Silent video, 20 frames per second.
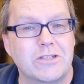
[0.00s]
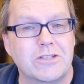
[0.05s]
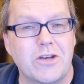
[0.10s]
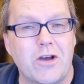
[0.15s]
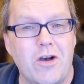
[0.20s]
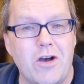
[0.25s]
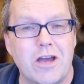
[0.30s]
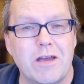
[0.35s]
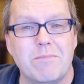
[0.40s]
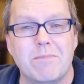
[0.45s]

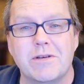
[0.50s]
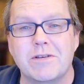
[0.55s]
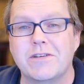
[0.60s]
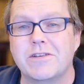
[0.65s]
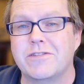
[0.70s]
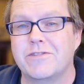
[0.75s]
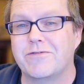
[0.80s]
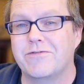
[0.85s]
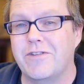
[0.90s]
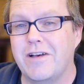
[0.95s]
type
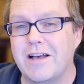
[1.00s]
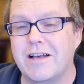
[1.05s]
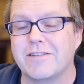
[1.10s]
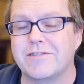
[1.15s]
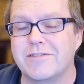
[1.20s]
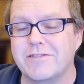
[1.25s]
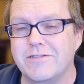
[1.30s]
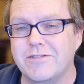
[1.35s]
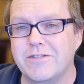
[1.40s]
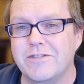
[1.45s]
as
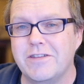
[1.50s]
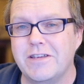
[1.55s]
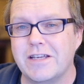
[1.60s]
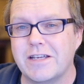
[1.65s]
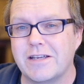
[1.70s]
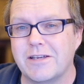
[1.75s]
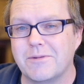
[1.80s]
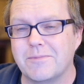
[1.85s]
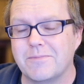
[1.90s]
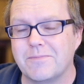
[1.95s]
fast as you
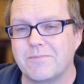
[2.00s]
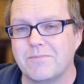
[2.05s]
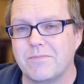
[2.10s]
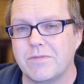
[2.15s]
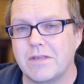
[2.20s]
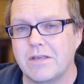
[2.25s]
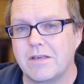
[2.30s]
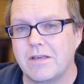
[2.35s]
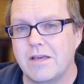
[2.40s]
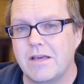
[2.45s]
think.
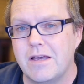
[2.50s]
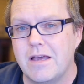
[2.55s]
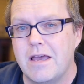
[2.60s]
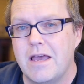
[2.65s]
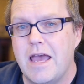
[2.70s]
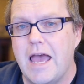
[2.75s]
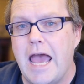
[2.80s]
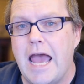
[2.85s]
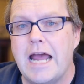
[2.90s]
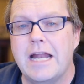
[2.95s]

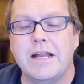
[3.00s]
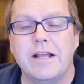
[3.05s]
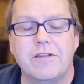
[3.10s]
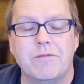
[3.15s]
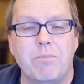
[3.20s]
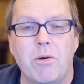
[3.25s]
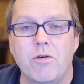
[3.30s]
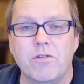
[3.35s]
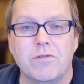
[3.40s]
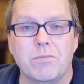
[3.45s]
And
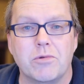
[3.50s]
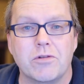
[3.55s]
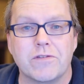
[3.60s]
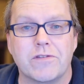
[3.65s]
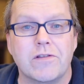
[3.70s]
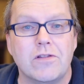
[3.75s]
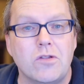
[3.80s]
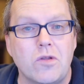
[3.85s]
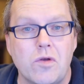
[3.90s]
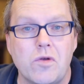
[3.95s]
it's possible.
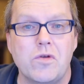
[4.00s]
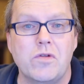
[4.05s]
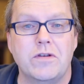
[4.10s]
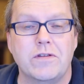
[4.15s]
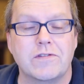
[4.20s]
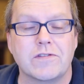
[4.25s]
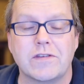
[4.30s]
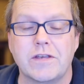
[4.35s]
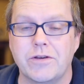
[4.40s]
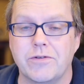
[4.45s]
It's a
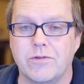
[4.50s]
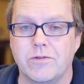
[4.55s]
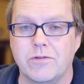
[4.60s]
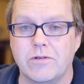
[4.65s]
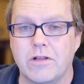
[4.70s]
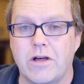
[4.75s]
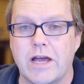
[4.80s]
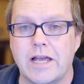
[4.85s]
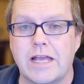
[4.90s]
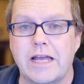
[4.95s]
learned skill
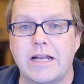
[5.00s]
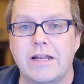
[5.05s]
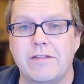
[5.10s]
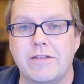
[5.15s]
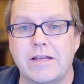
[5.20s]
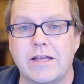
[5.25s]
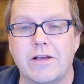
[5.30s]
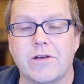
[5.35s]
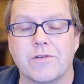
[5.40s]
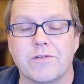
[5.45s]
like
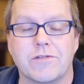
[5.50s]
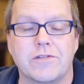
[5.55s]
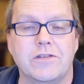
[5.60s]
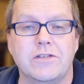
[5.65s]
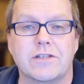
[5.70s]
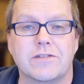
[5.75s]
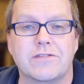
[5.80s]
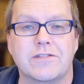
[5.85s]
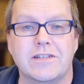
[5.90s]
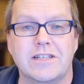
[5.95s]
anything else.
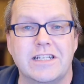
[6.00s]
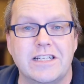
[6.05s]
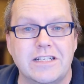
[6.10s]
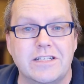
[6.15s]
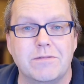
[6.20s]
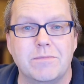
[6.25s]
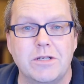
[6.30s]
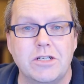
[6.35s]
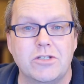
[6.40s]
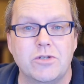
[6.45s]
You just
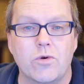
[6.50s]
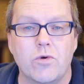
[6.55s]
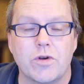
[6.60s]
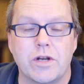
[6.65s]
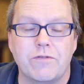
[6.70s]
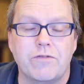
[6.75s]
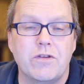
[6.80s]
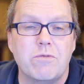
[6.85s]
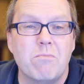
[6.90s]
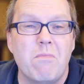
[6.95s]
need to be
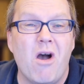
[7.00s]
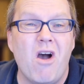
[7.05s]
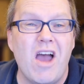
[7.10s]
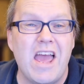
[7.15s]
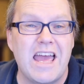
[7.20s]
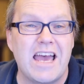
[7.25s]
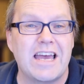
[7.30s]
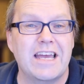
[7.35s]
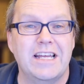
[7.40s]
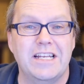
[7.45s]
taught. If you're
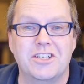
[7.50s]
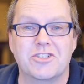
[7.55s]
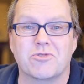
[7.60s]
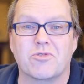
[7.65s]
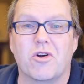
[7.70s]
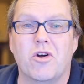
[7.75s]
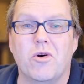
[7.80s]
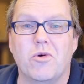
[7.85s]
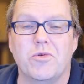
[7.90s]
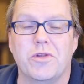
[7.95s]
my age
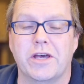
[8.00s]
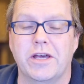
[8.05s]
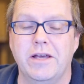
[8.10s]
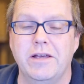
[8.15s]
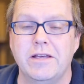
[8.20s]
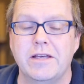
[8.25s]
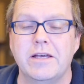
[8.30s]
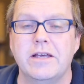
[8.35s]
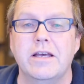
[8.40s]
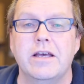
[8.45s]
or
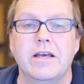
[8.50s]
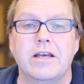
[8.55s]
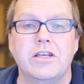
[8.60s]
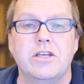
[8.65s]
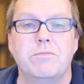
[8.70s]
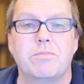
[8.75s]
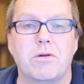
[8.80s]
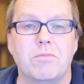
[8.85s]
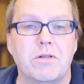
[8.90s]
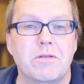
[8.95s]
older,
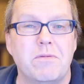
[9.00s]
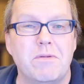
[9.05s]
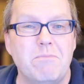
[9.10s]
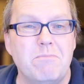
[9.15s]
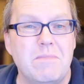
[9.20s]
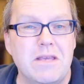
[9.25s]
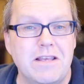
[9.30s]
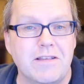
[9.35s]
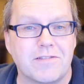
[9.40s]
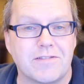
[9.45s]
you probably
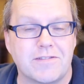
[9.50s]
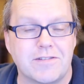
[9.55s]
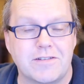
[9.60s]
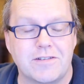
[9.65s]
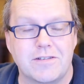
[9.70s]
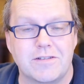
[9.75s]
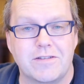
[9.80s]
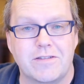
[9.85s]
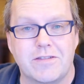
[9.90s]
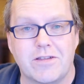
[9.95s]

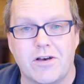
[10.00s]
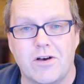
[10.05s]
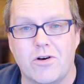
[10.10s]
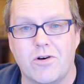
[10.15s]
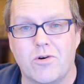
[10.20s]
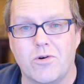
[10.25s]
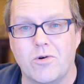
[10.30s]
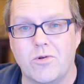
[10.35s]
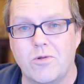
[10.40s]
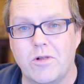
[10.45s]
missed the
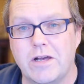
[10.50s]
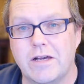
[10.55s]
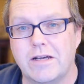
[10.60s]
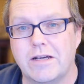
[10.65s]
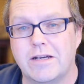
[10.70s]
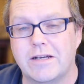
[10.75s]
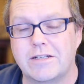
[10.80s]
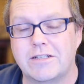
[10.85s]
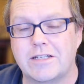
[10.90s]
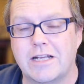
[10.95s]
whole
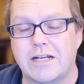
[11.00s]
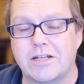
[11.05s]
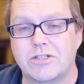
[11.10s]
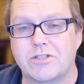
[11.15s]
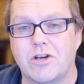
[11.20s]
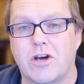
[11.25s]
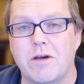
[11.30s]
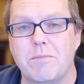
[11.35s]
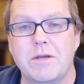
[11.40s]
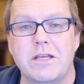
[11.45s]

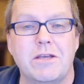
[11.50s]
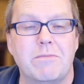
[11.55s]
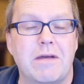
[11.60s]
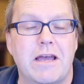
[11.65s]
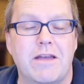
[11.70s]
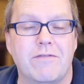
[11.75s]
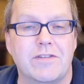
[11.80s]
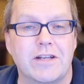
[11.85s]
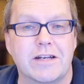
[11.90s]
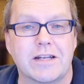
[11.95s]
touch typing. You
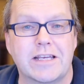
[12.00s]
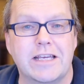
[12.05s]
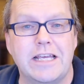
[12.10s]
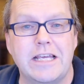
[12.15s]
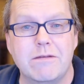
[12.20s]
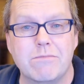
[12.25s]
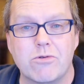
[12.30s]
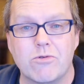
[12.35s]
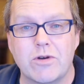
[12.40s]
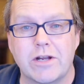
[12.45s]
may have done a
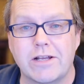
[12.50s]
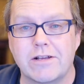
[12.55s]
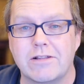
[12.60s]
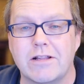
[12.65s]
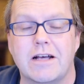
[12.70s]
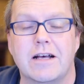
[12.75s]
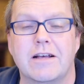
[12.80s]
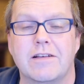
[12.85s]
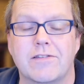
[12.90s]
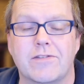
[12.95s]
keyboarding
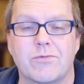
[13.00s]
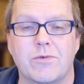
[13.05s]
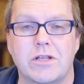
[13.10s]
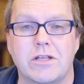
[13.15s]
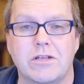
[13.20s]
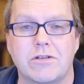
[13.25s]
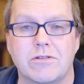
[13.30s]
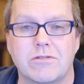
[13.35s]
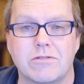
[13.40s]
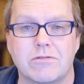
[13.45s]
class
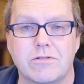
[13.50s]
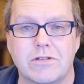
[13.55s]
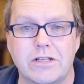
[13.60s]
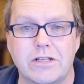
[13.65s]
when you're